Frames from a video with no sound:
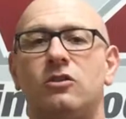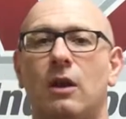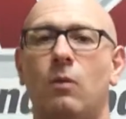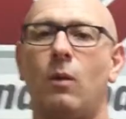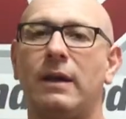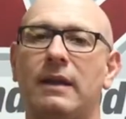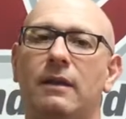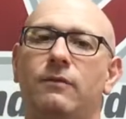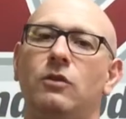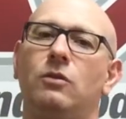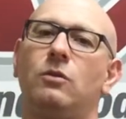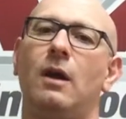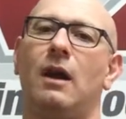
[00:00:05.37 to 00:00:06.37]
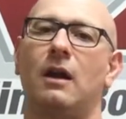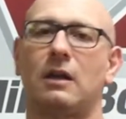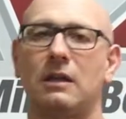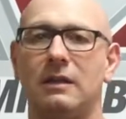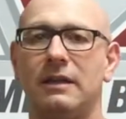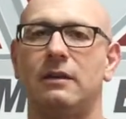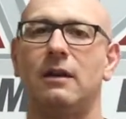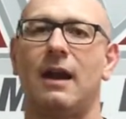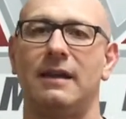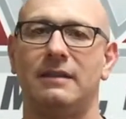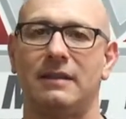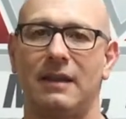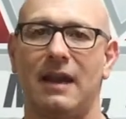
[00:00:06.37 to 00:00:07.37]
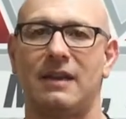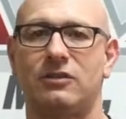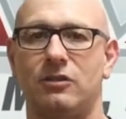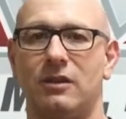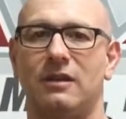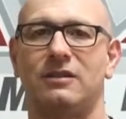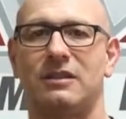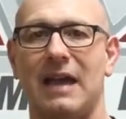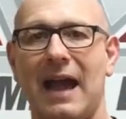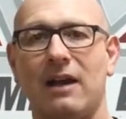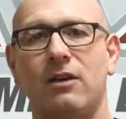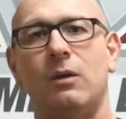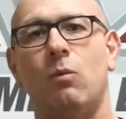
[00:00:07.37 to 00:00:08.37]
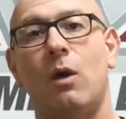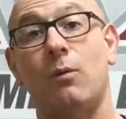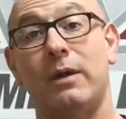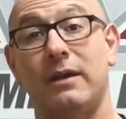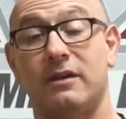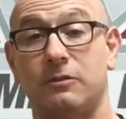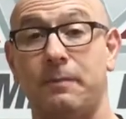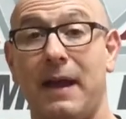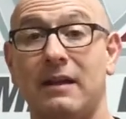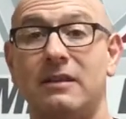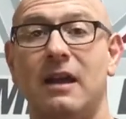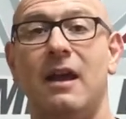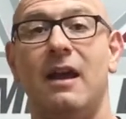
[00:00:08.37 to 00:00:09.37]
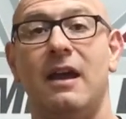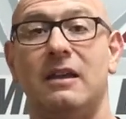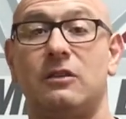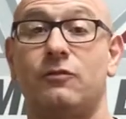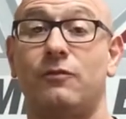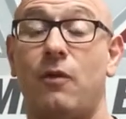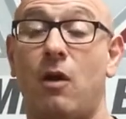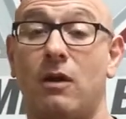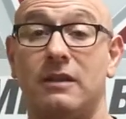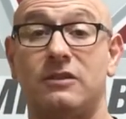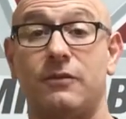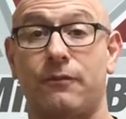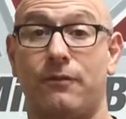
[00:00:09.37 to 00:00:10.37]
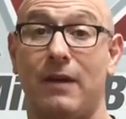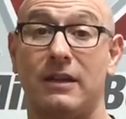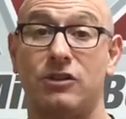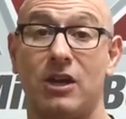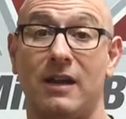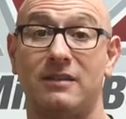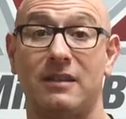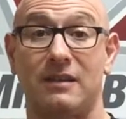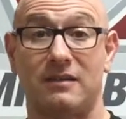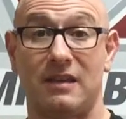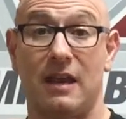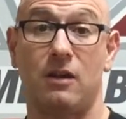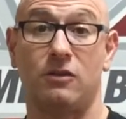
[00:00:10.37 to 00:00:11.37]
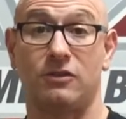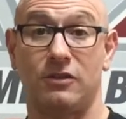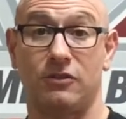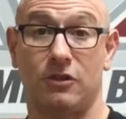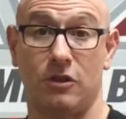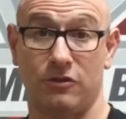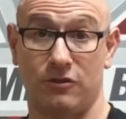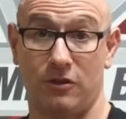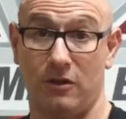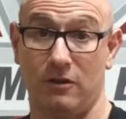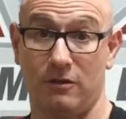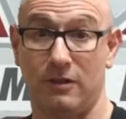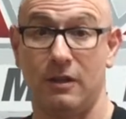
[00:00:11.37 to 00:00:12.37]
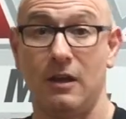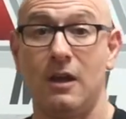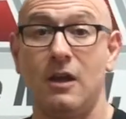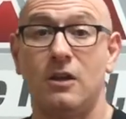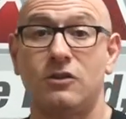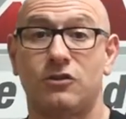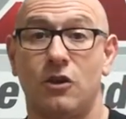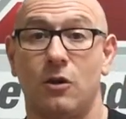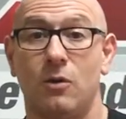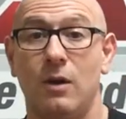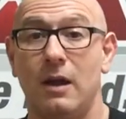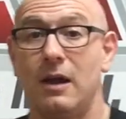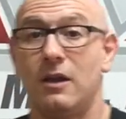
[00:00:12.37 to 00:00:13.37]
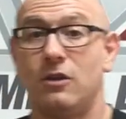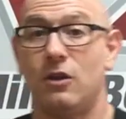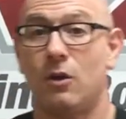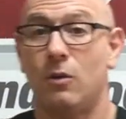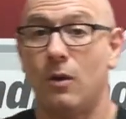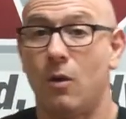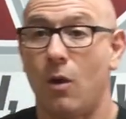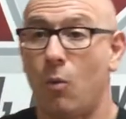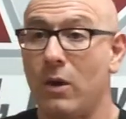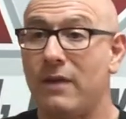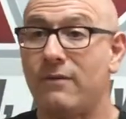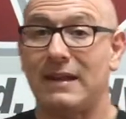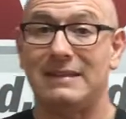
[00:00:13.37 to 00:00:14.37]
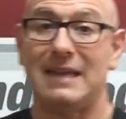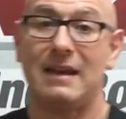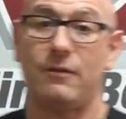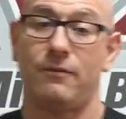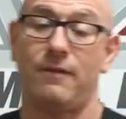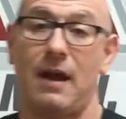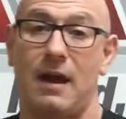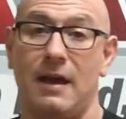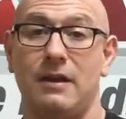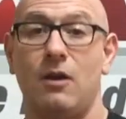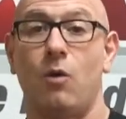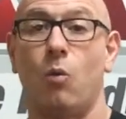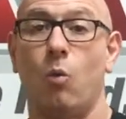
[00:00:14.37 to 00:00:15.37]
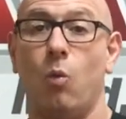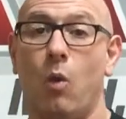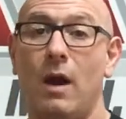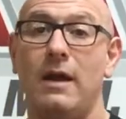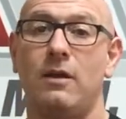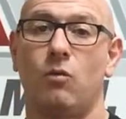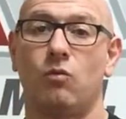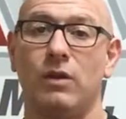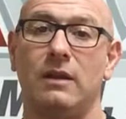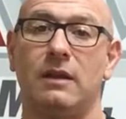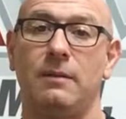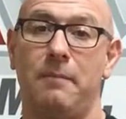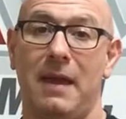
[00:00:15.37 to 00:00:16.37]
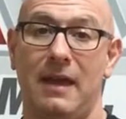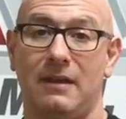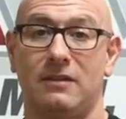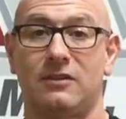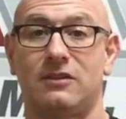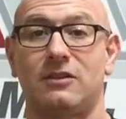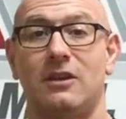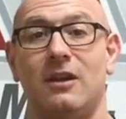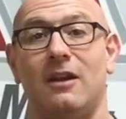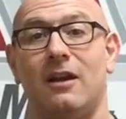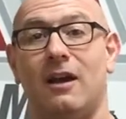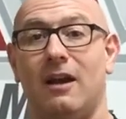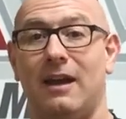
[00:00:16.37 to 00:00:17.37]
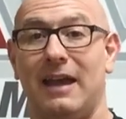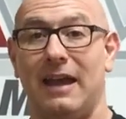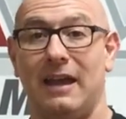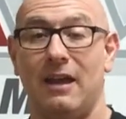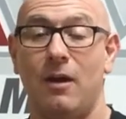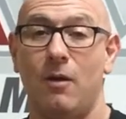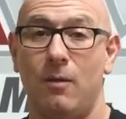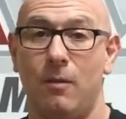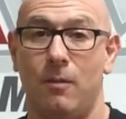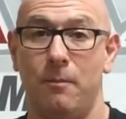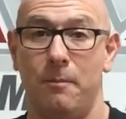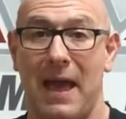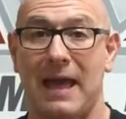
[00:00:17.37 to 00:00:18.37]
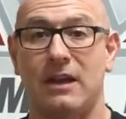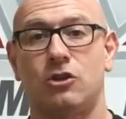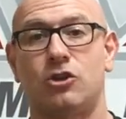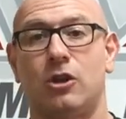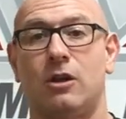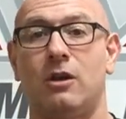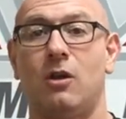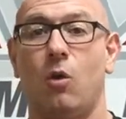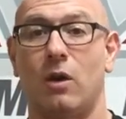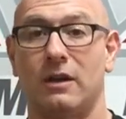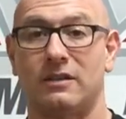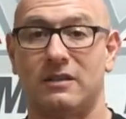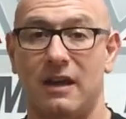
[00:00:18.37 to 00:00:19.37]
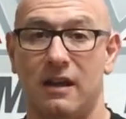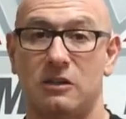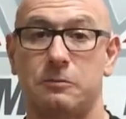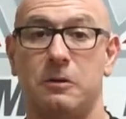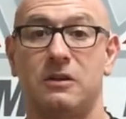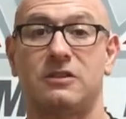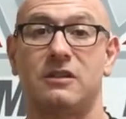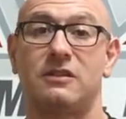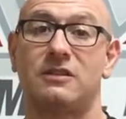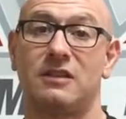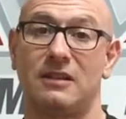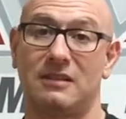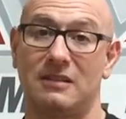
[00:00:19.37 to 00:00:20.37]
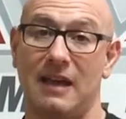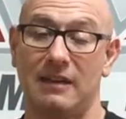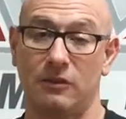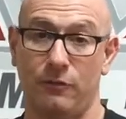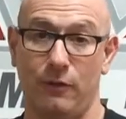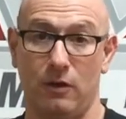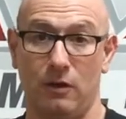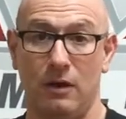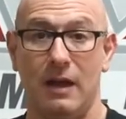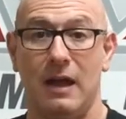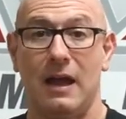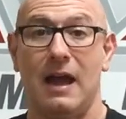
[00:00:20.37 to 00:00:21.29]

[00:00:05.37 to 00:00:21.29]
so I want to give you a clear idea as to exactly what we expect as far as franchise sales is concerned. So, we've identified what really makes a manager or a salesperson successful